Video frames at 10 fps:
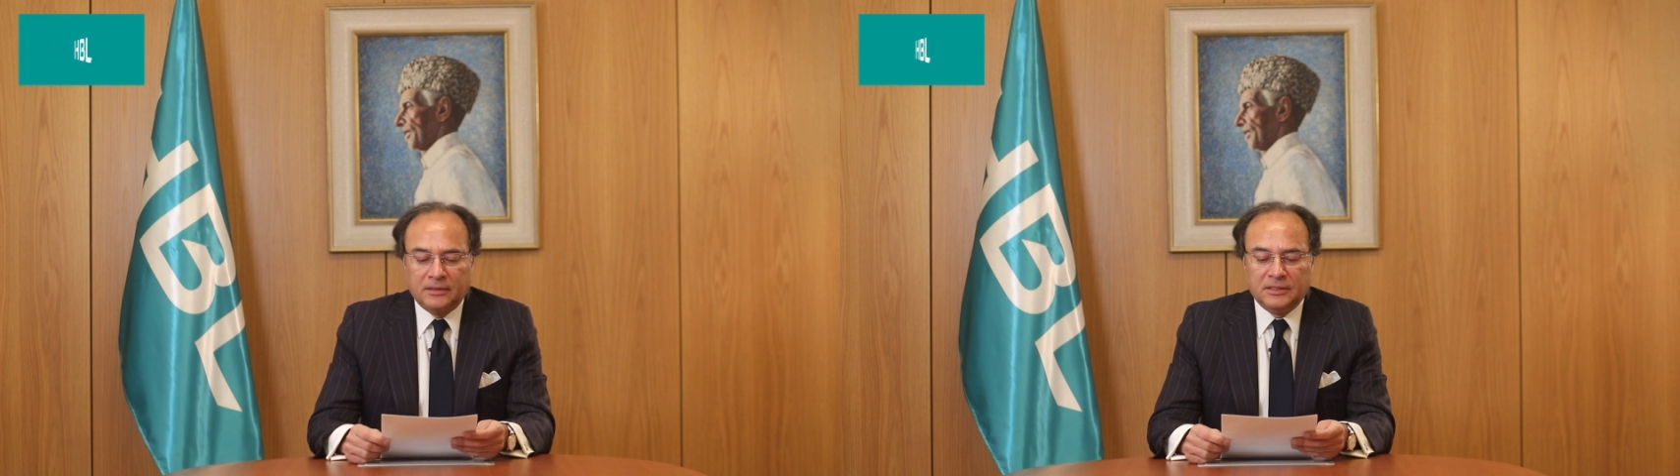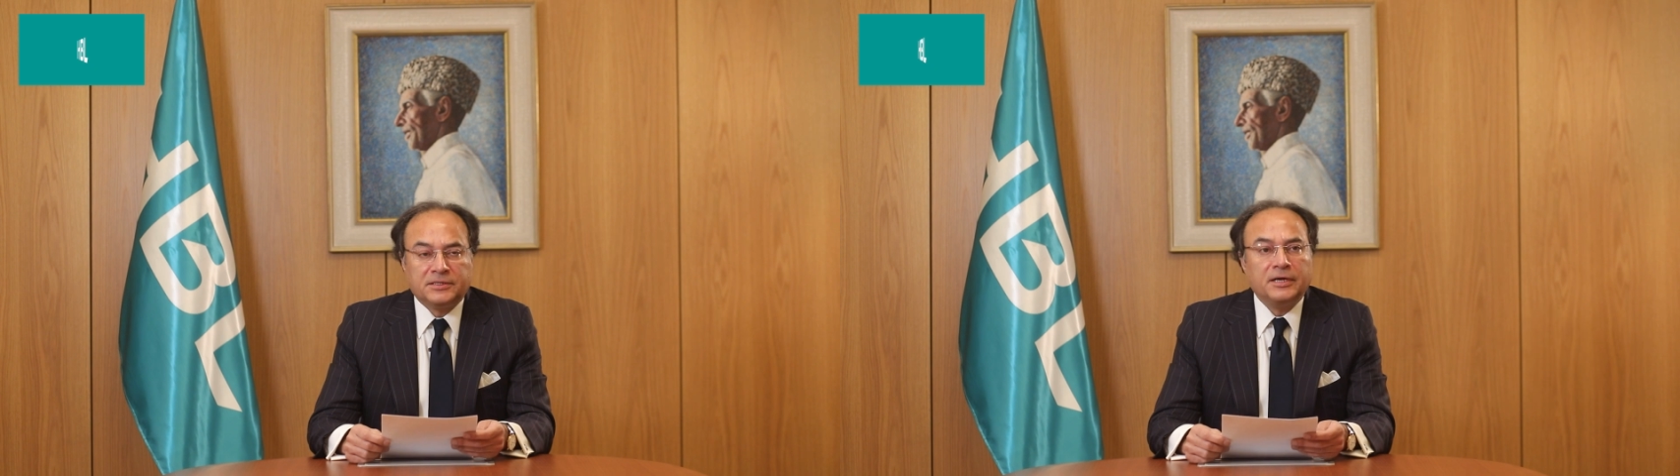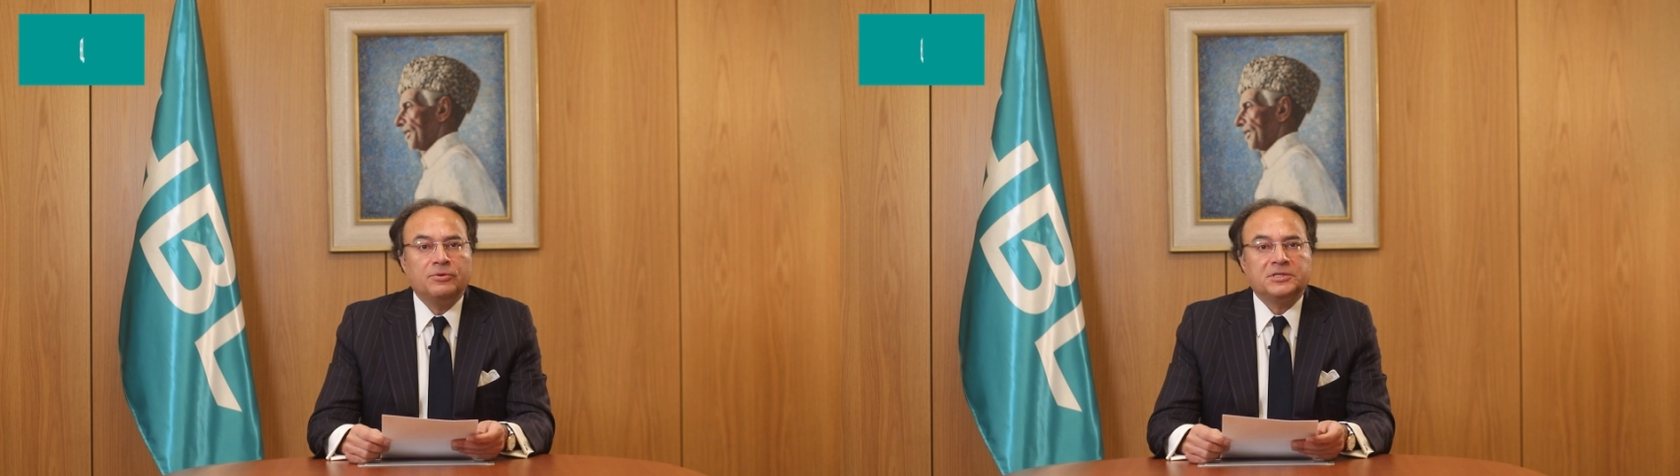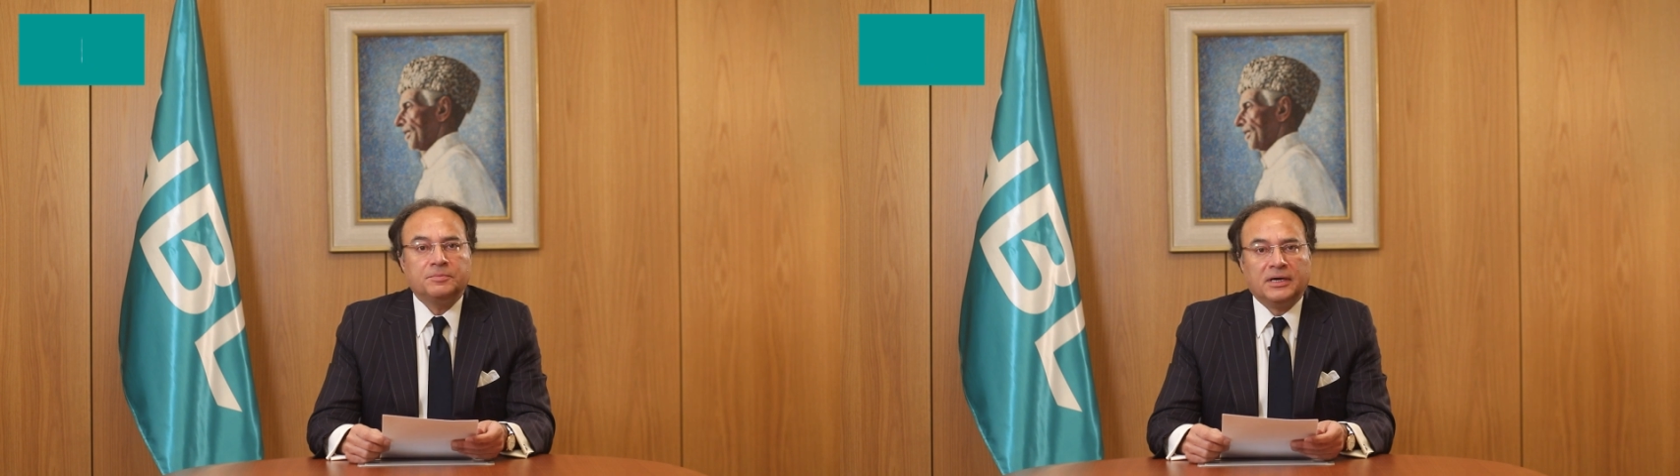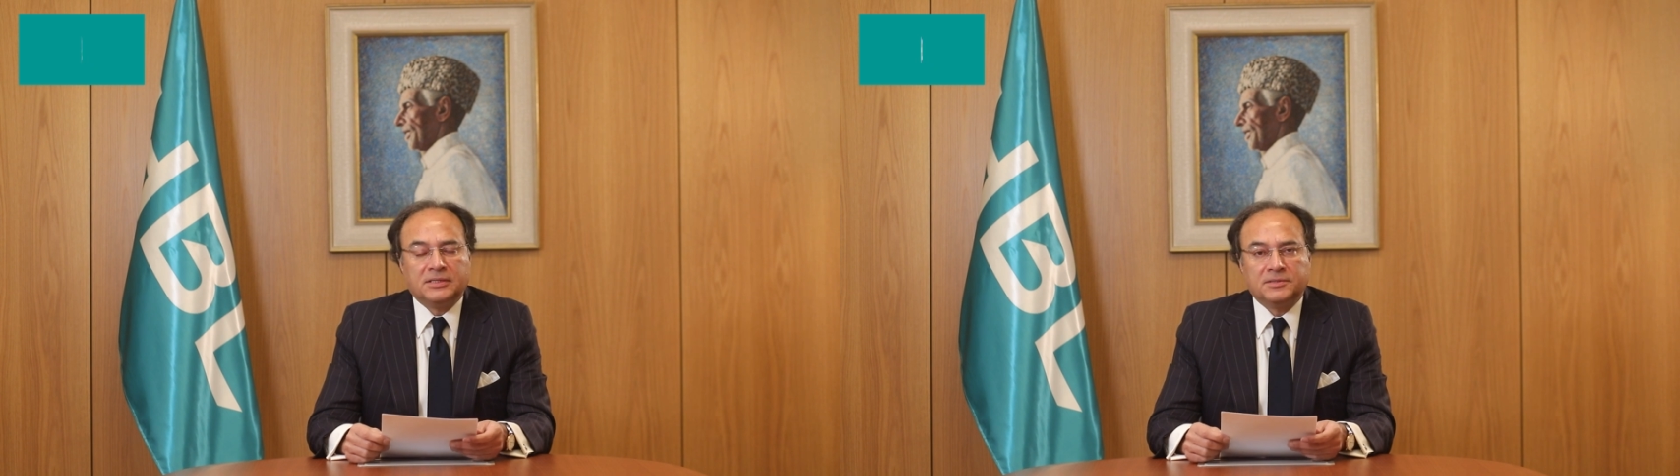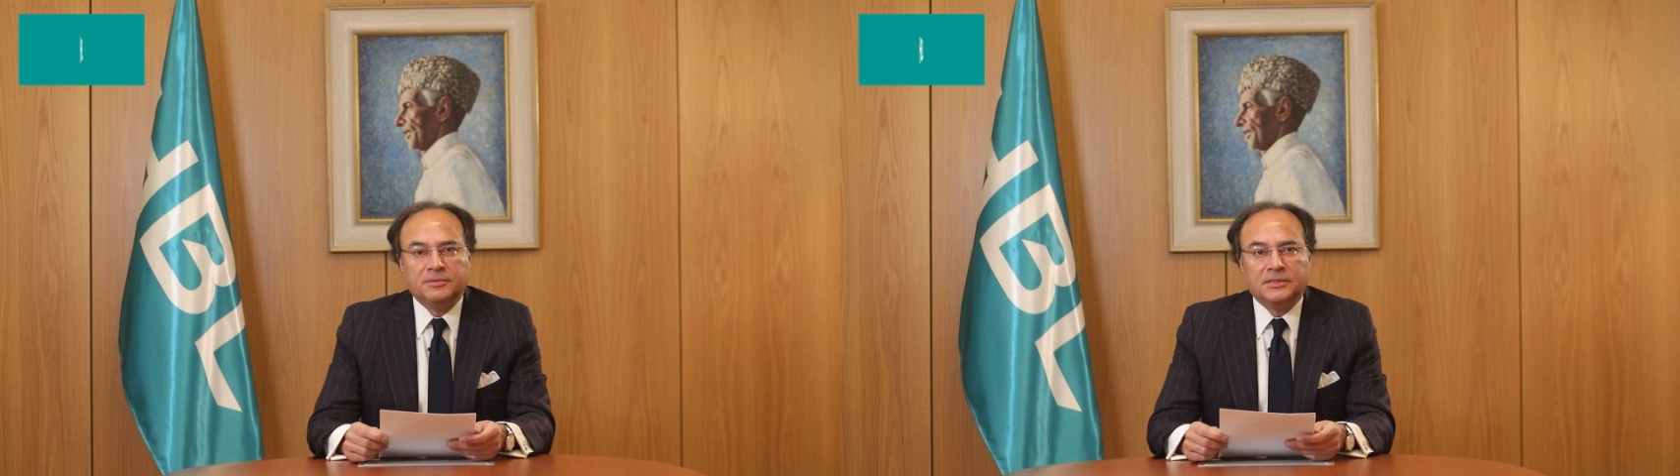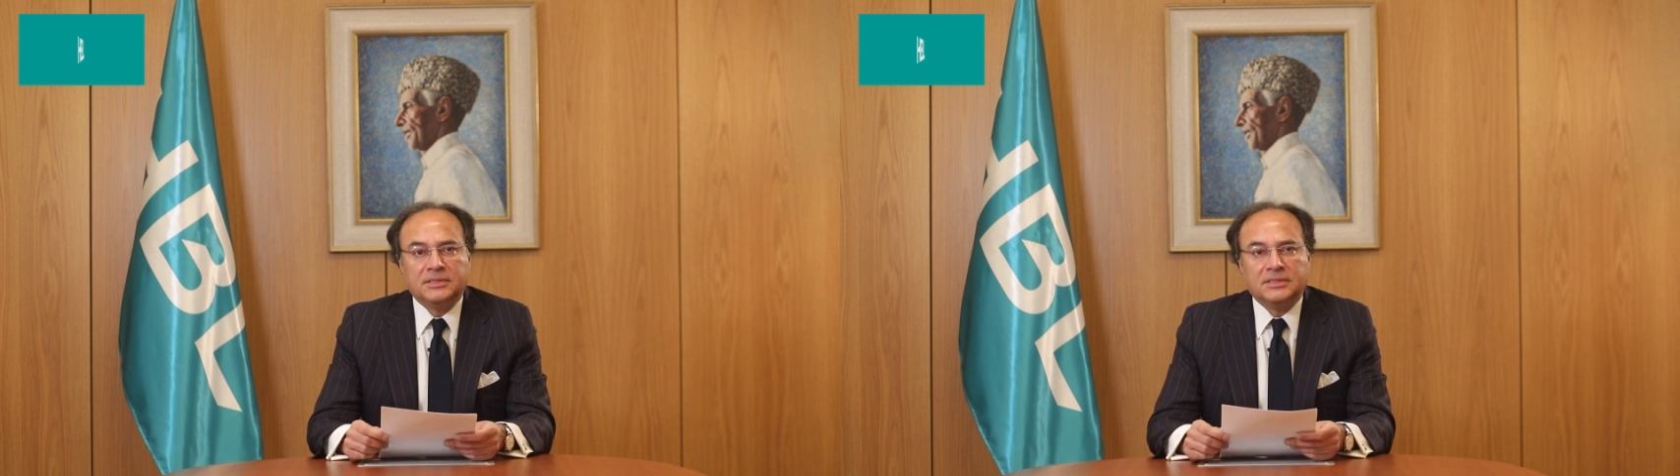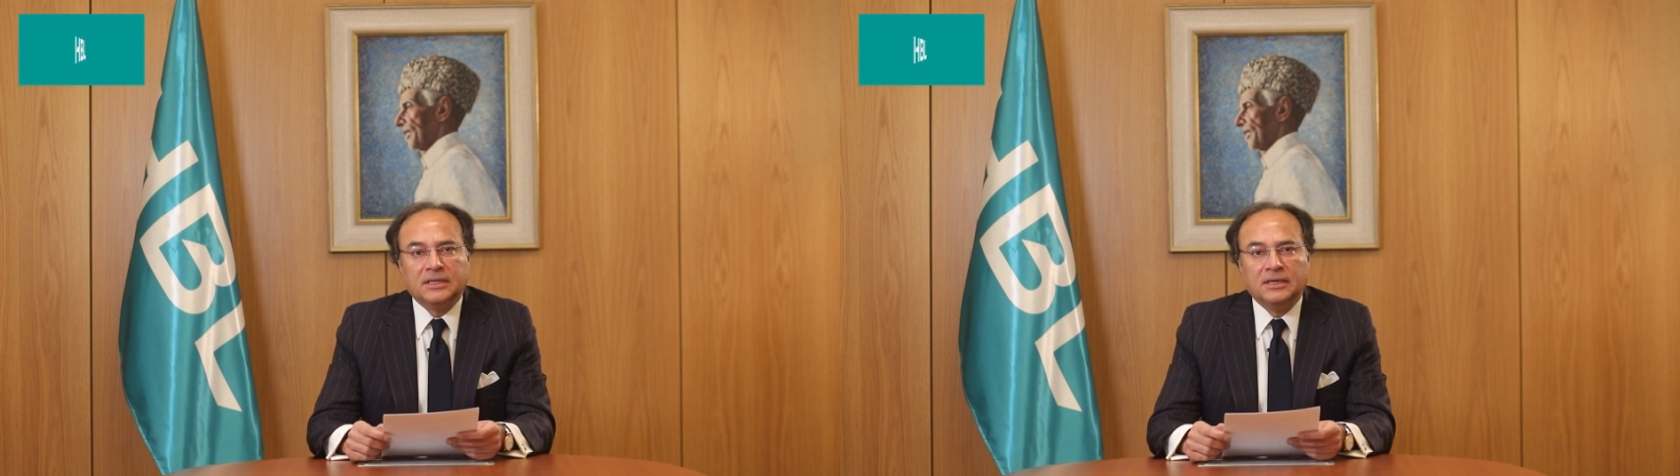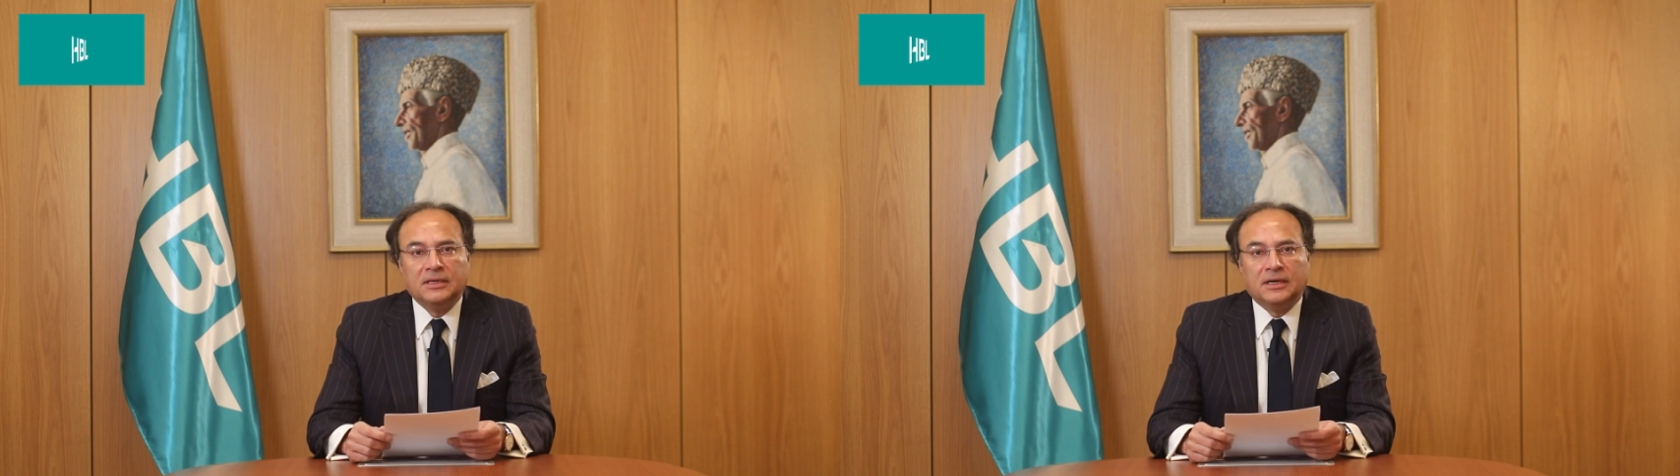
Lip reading: distinguished participants,